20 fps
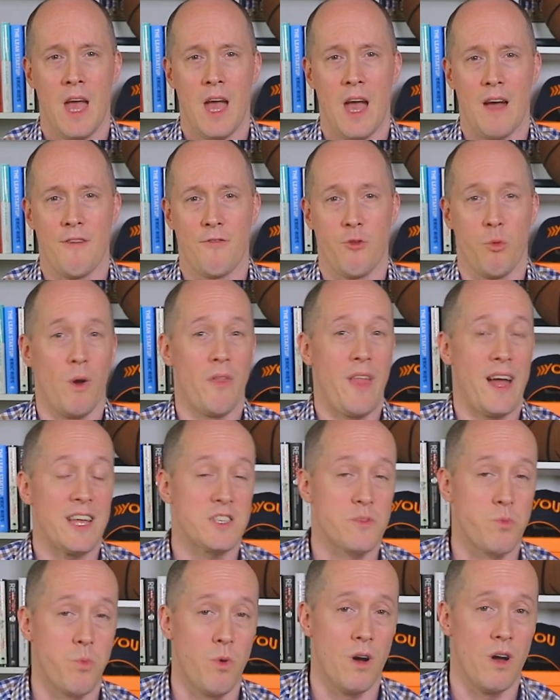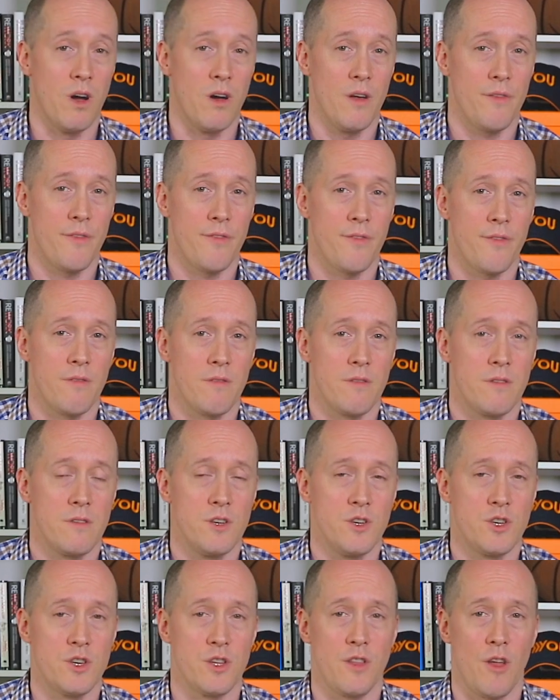And for what that's worth,
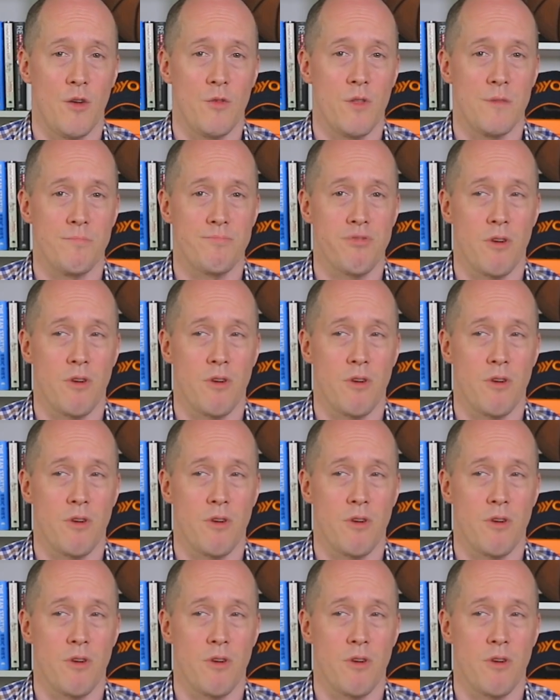you should know that